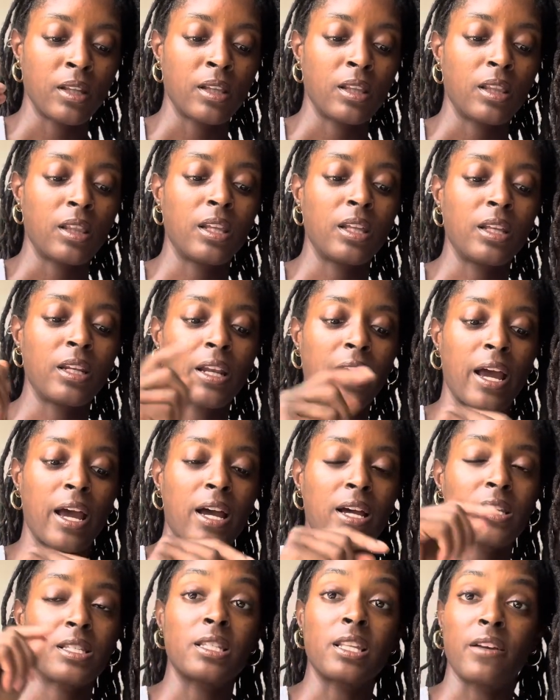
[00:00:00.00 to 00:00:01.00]
Then
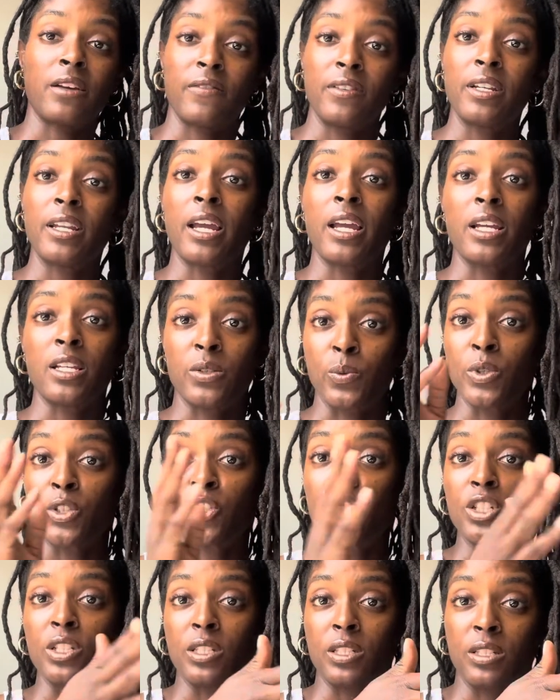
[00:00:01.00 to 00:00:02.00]
add 7 days,
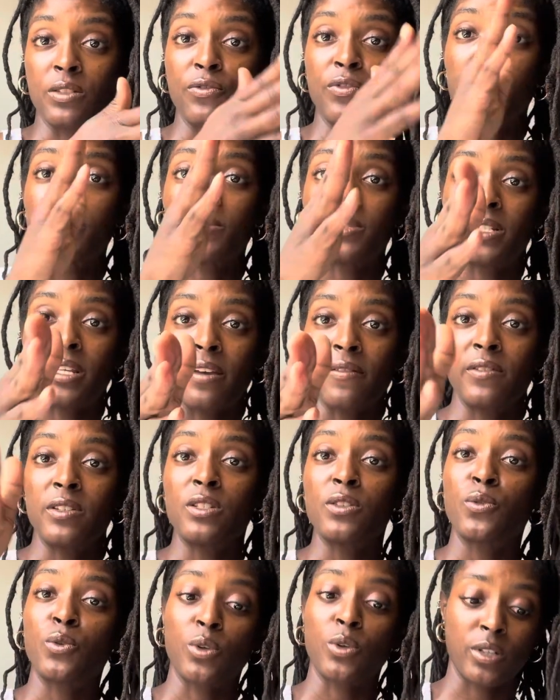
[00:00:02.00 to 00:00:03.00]
which is from 7 to
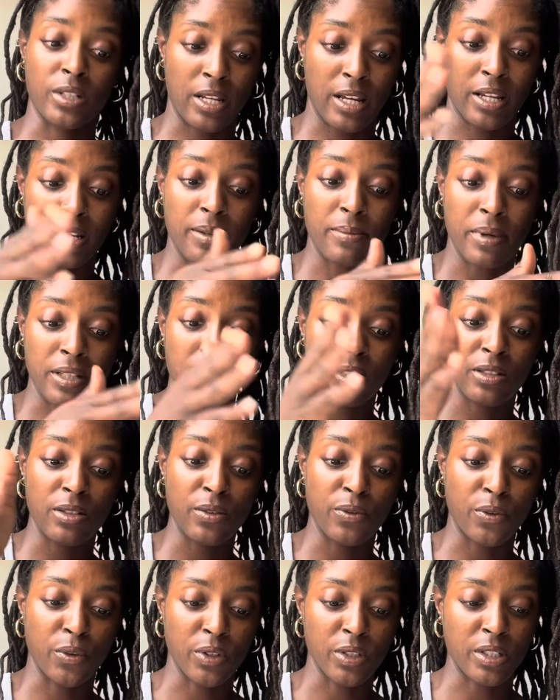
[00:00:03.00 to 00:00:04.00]
4, that makes it to
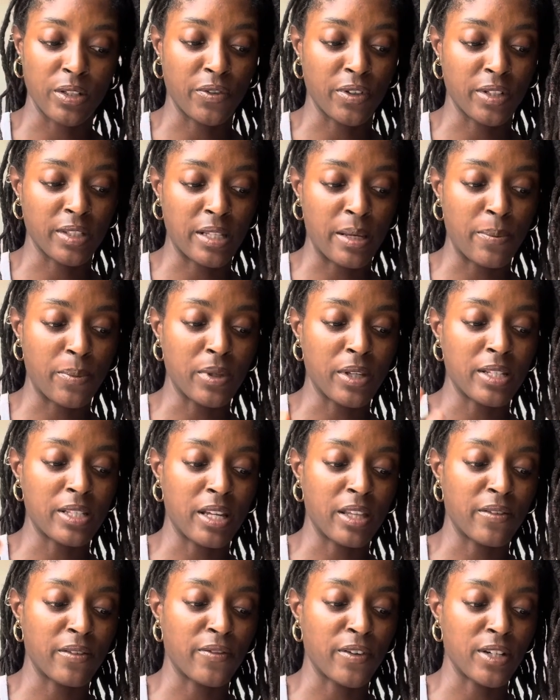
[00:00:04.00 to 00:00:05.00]
14. For example, let's
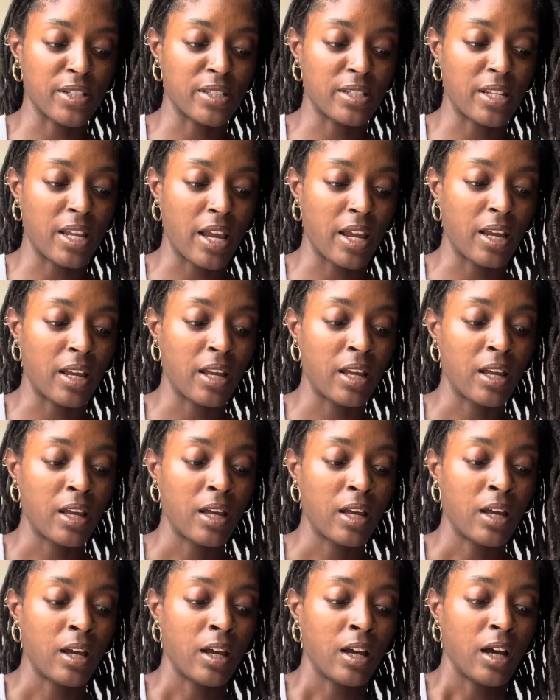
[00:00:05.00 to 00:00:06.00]
say the first day
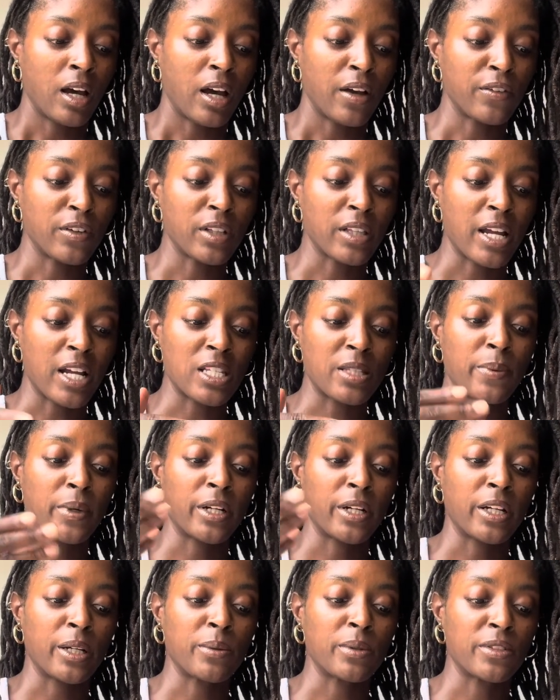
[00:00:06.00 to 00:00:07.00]
of your last
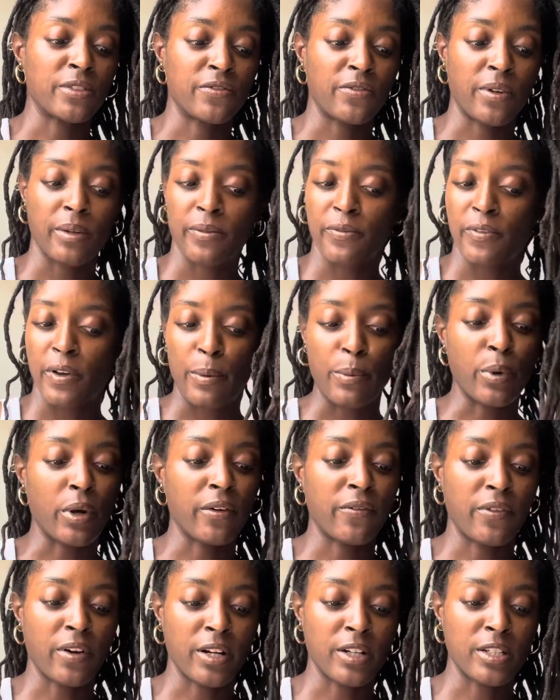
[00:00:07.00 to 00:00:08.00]
period was February
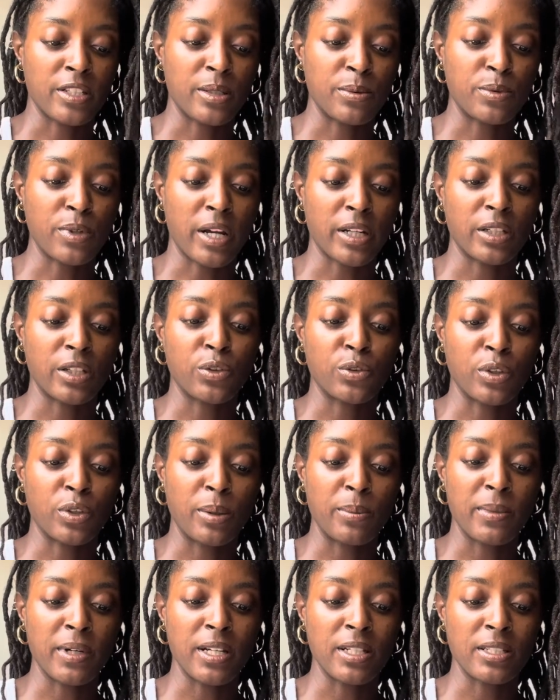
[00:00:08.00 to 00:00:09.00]
1st, subtracting 3
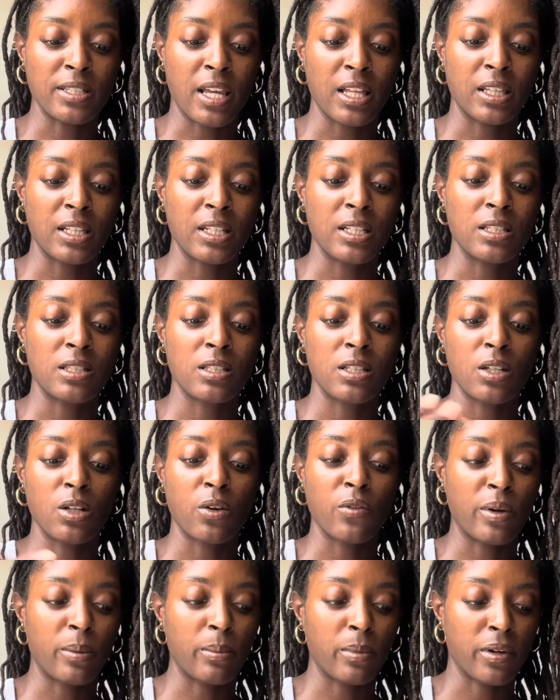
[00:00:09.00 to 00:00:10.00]
months, that leads to
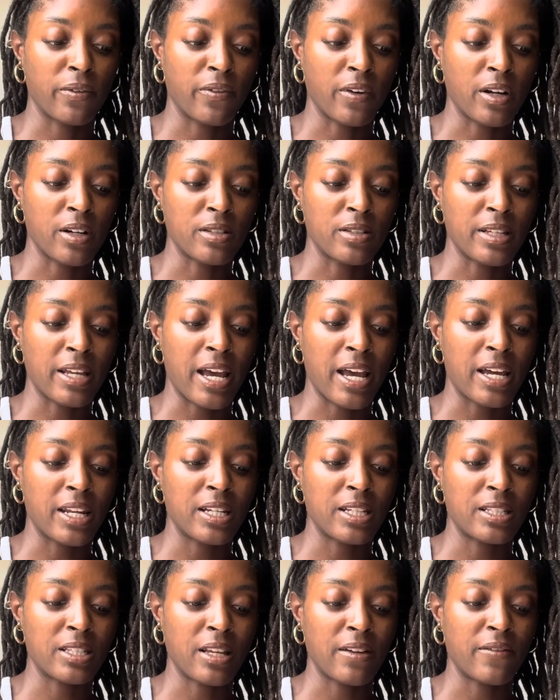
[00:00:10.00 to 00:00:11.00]
November 1st, and adding
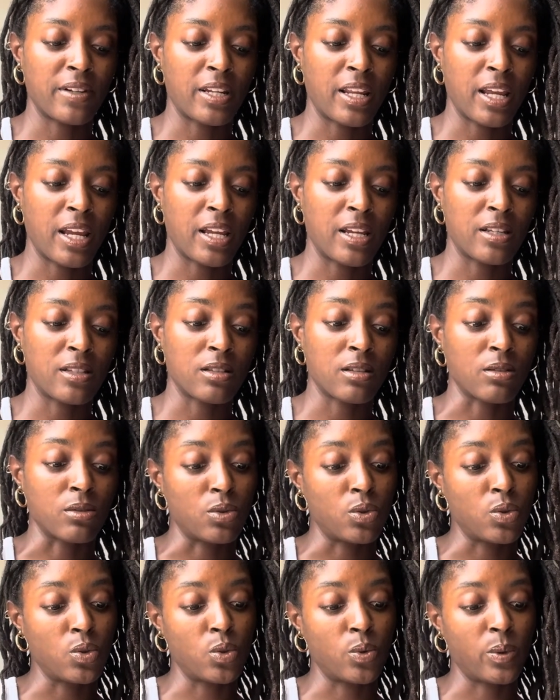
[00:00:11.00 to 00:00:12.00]
7 days,
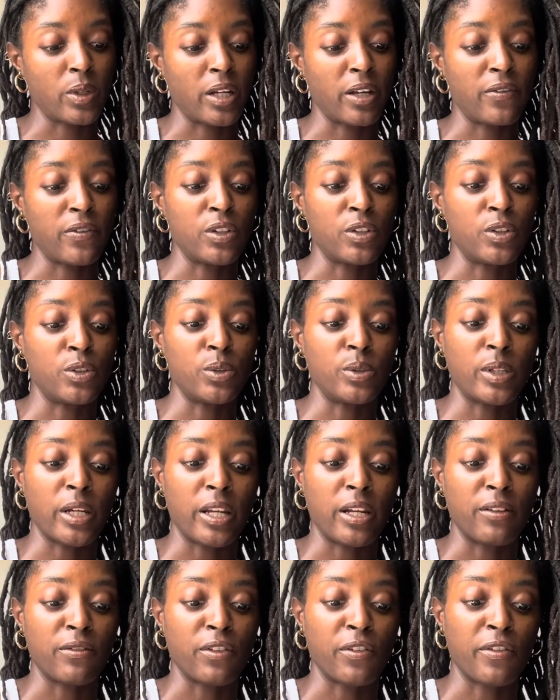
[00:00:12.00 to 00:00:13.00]
will give you a due date
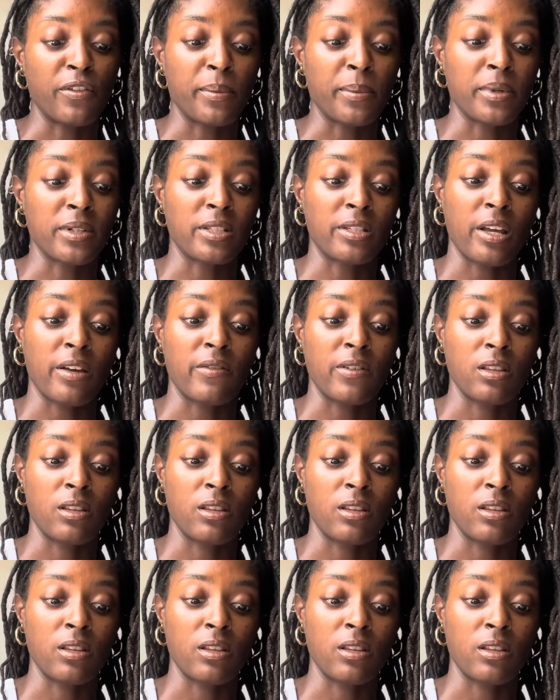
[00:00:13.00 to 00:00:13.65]
of November 7th.